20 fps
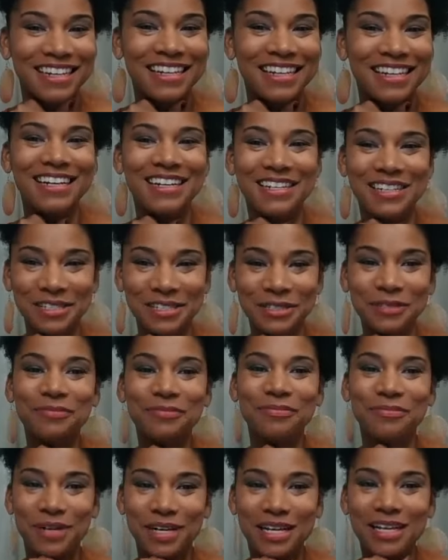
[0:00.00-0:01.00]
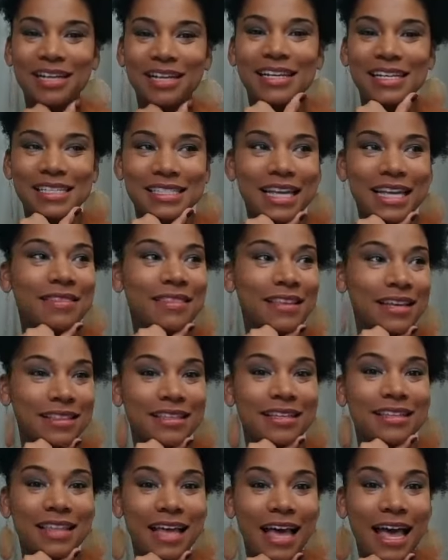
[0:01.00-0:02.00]
because I think
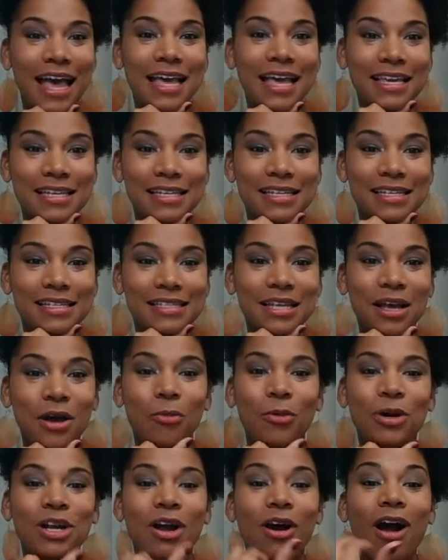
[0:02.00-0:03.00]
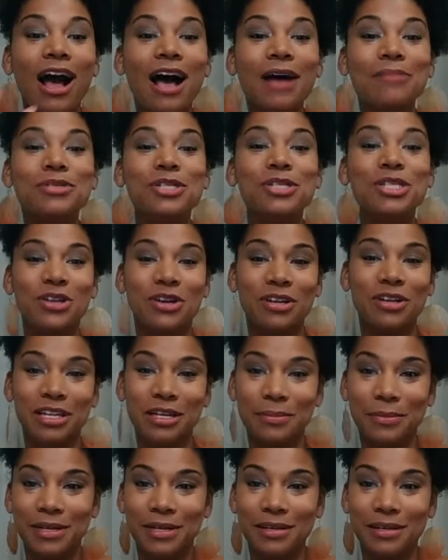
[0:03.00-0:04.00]
that that is when our options are
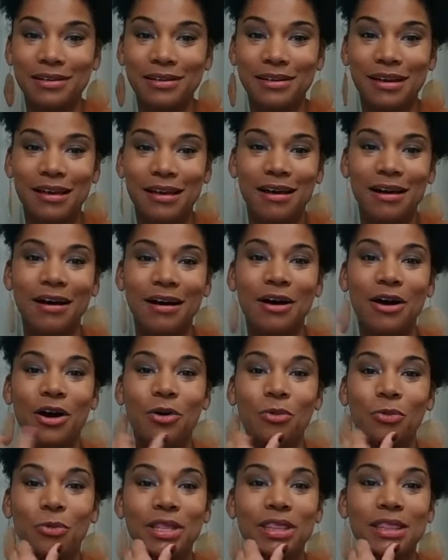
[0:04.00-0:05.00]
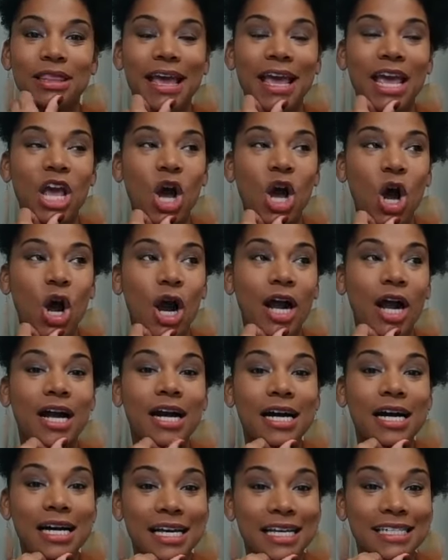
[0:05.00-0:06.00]
limited, when they are
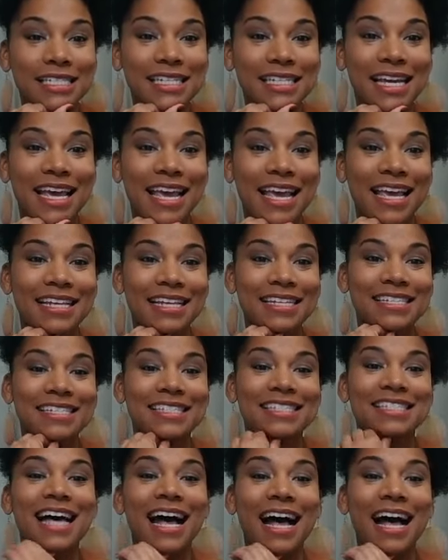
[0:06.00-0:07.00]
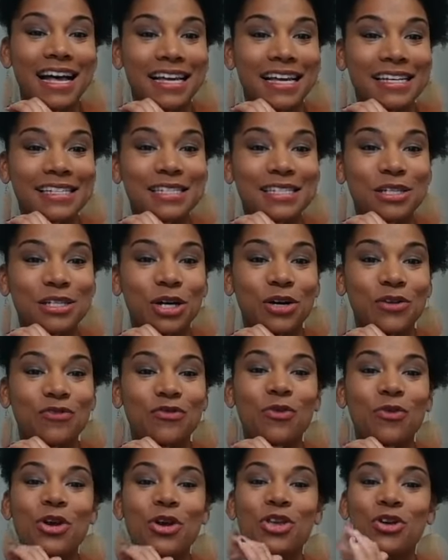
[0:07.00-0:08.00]
cut and designed
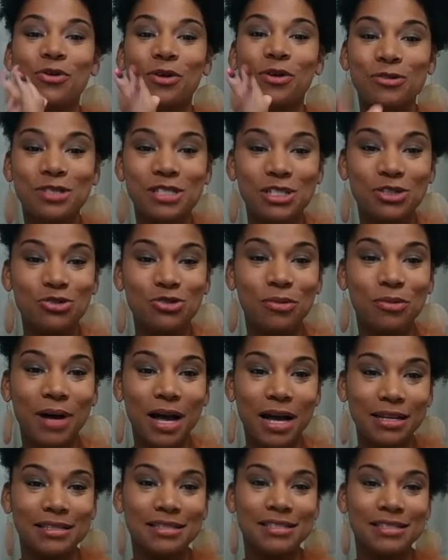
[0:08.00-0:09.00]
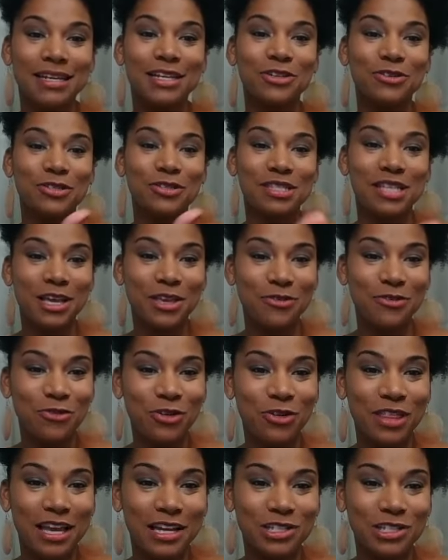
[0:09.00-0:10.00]
for Eurocentric body standards. Thank you for
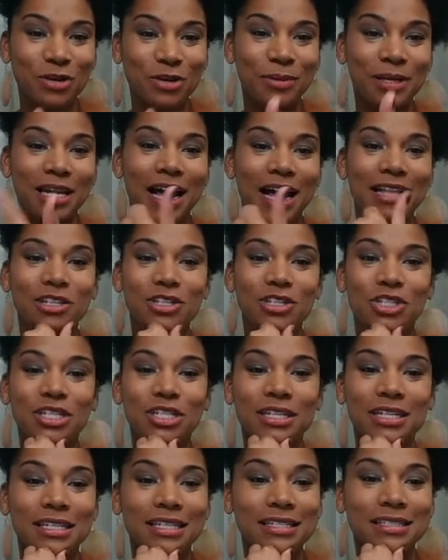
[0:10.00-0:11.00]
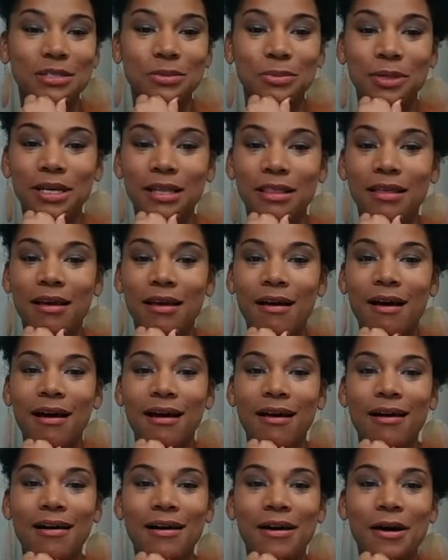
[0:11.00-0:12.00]
that terminology, Elizabeth.
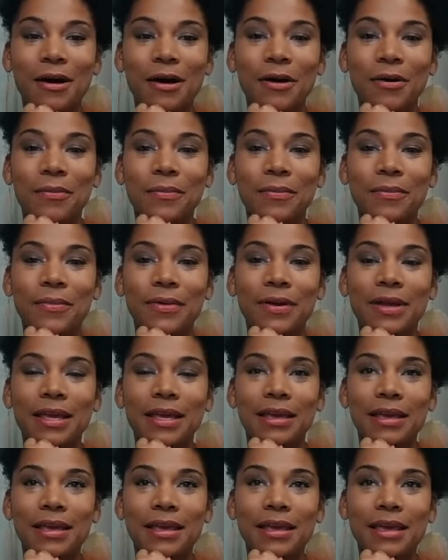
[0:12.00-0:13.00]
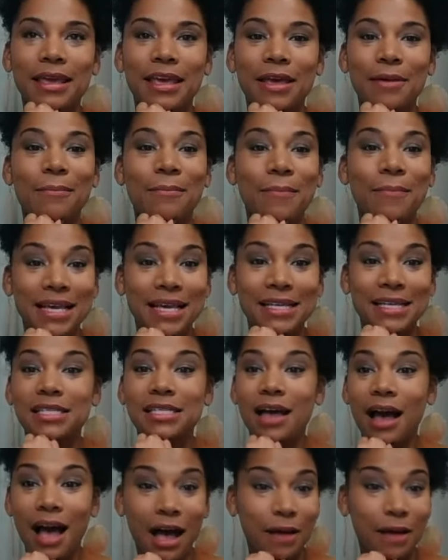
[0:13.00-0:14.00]
It makes the
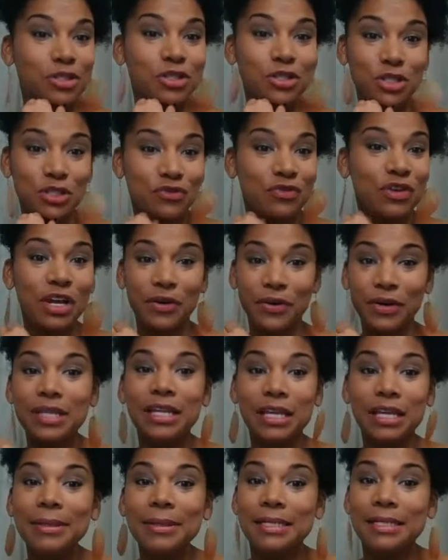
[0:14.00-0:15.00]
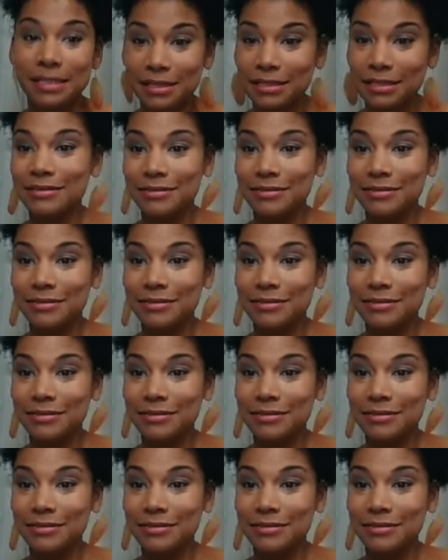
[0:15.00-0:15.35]
options very limited.